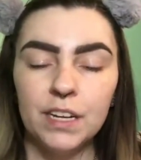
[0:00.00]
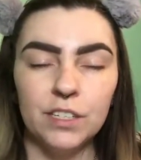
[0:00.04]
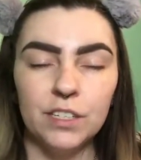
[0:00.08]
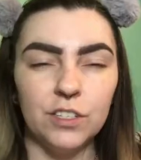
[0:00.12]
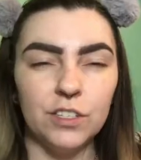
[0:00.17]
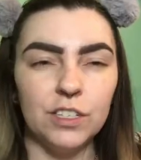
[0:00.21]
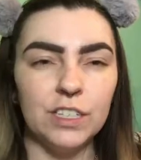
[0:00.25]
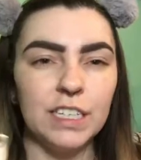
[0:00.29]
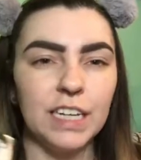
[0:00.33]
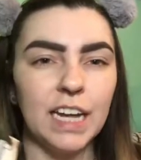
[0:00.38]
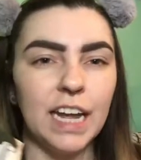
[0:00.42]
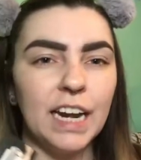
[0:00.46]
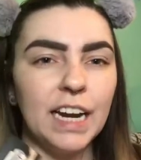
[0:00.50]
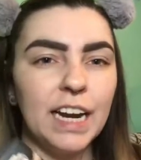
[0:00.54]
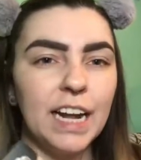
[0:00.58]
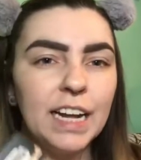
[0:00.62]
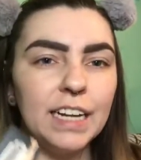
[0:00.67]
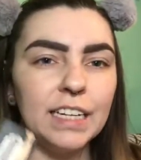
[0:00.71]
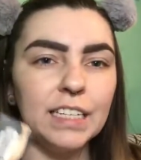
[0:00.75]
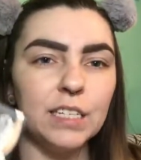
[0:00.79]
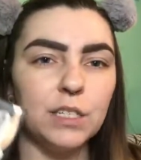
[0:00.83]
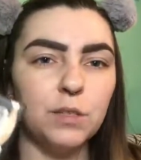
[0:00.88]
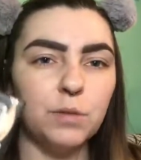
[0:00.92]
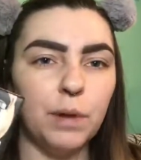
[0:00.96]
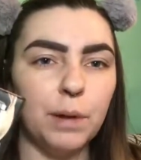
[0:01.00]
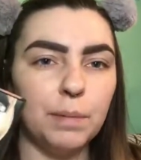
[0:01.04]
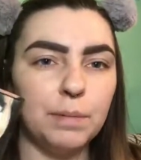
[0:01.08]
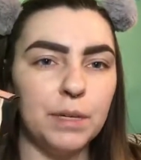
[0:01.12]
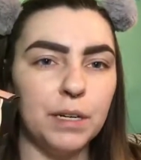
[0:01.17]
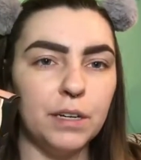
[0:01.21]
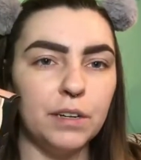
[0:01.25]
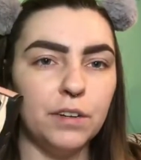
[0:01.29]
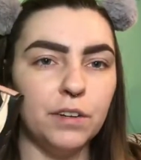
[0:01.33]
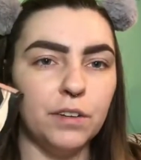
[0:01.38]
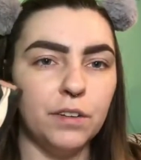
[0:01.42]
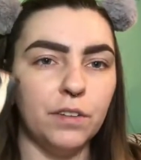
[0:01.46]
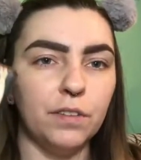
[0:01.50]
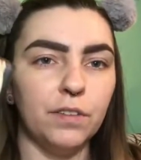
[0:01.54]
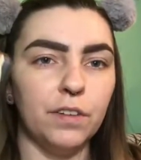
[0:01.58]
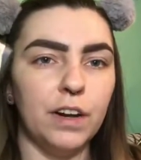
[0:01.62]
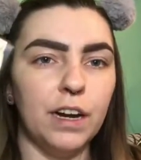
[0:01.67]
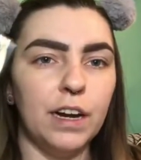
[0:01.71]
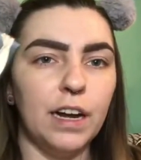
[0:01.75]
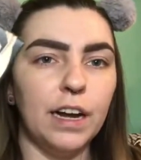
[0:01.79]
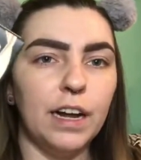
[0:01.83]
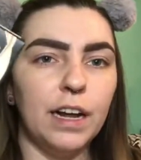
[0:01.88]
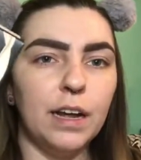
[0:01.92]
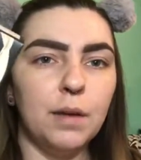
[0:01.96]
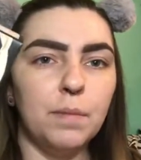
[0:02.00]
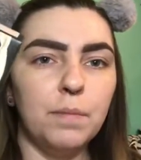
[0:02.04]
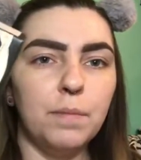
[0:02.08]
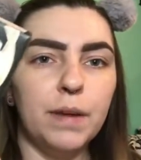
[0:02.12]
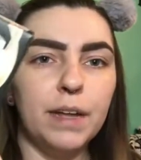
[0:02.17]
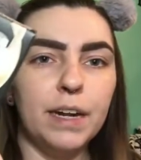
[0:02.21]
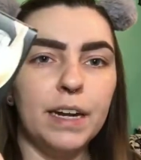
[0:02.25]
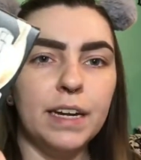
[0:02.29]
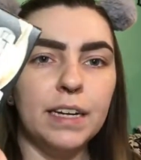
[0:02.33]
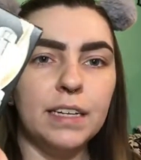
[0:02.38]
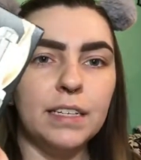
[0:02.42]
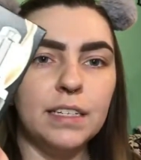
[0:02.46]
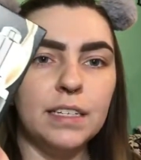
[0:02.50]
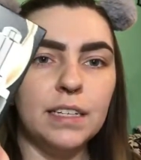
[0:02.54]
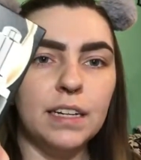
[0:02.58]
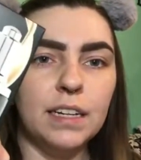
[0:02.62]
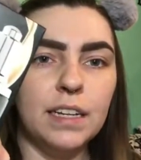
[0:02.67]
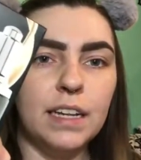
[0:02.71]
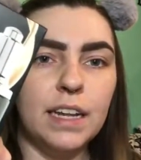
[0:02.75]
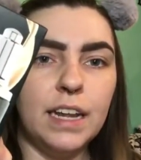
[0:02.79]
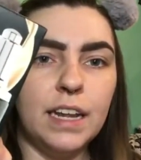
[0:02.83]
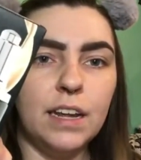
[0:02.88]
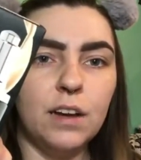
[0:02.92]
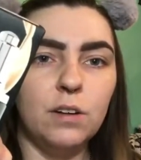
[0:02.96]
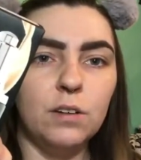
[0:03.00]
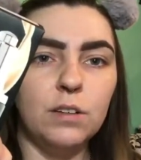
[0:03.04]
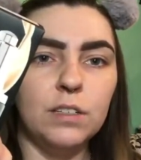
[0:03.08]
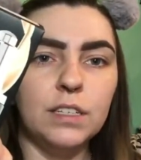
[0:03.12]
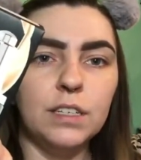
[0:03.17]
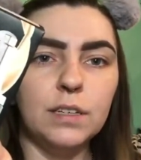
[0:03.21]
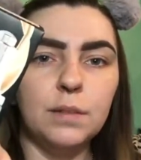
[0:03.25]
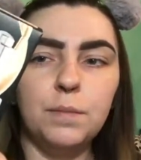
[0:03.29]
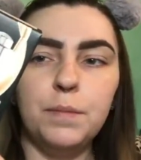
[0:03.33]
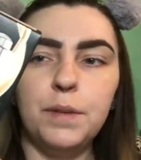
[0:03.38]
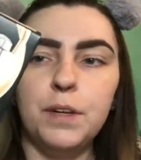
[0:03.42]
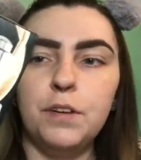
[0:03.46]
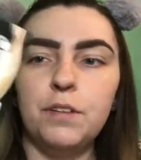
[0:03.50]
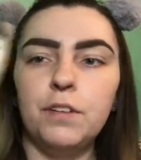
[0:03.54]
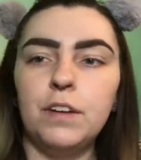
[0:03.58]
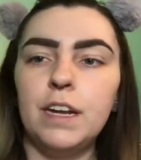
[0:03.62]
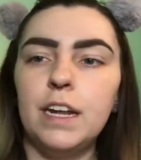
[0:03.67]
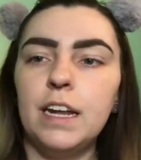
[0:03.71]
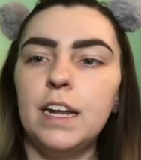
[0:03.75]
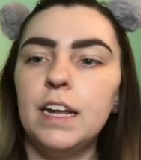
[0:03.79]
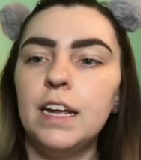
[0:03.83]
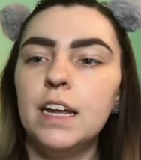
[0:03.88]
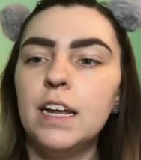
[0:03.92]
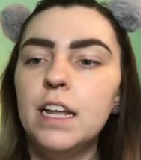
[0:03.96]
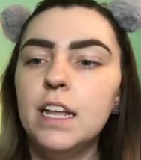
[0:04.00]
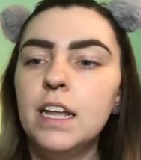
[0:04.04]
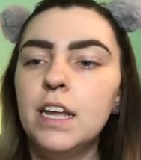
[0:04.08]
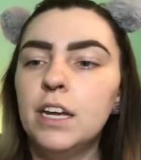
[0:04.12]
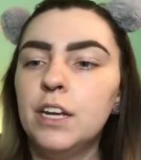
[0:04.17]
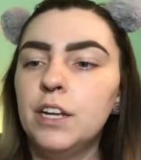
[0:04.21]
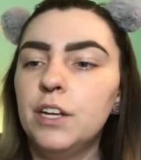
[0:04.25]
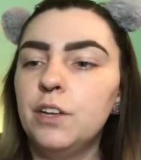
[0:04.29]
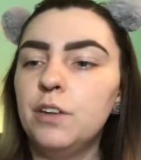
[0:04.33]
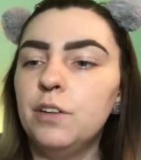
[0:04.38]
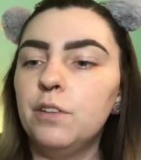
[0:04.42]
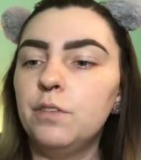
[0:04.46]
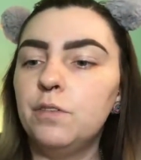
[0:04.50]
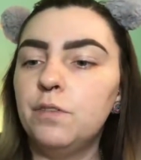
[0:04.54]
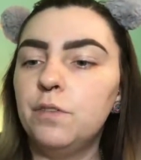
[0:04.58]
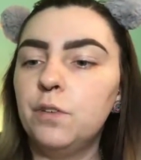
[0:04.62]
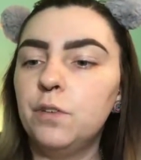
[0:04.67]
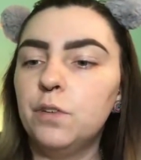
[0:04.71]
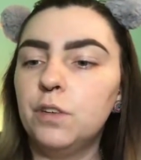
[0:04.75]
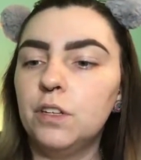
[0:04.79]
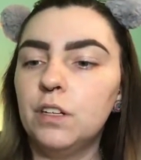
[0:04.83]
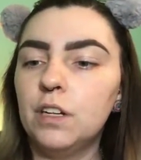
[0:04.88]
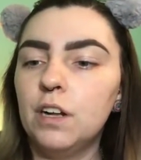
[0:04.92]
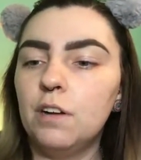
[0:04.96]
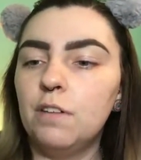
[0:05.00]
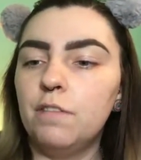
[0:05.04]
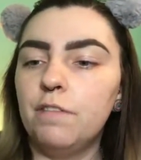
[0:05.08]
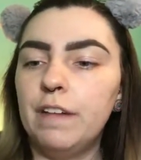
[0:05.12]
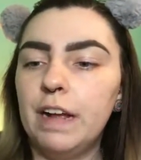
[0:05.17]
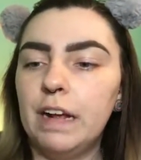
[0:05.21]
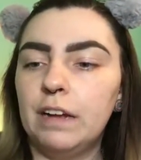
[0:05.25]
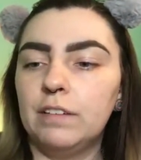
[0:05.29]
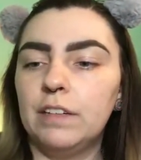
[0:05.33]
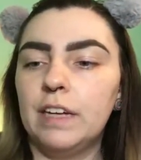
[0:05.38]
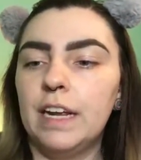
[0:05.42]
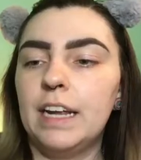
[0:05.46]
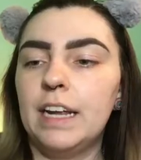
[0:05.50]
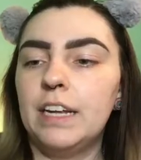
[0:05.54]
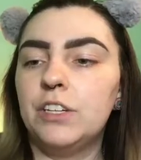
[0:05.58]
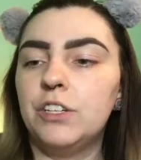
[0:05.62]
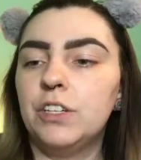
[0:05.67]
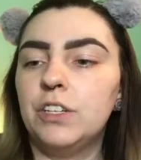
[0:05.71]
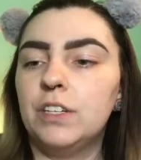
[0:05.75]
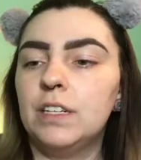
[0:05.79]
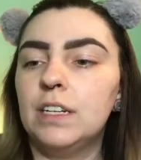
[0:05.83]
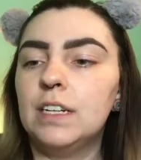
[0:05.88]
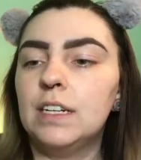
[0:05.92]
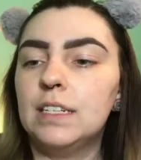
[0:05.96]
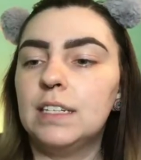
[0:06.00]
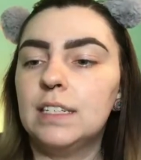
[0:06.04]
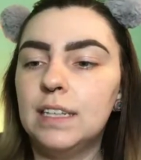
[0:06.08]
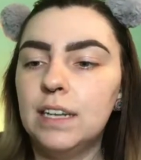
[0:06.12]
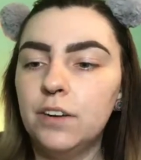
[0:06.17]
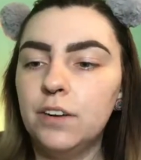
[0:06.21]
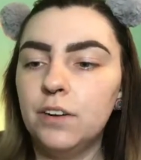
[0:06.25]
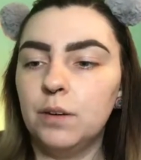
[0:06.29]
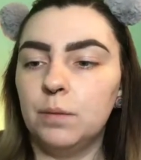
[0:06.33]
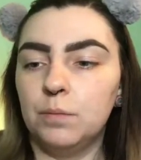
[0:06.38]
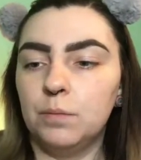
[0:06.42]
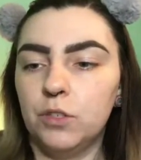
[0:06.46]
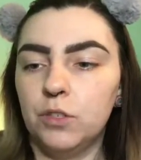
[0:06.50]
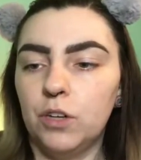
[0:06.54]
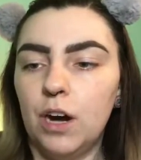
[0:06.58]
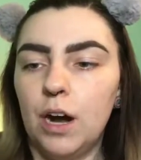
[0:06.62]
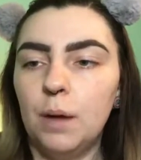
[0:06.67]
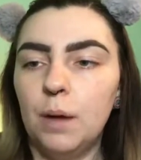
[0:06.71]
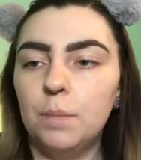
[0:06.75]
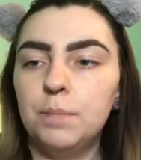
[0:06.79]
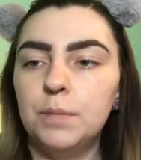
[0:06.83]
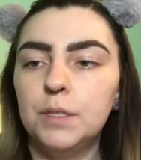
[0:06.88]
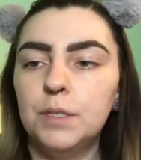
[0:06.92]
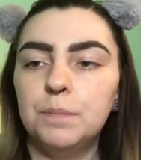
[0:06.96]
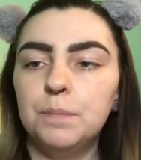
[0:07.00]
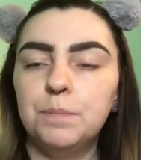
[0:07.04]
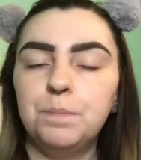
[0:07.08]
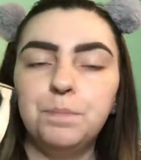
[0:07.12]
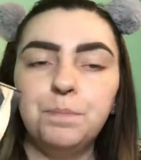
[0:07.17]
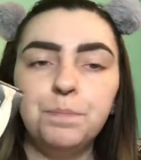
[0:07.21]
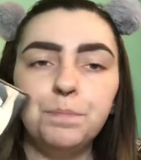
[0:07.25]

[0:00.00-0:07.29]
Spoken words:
So it's kind of got swept under the rug, but it's the Ulta Beauty Youthful Glow Foundation Serum Drops.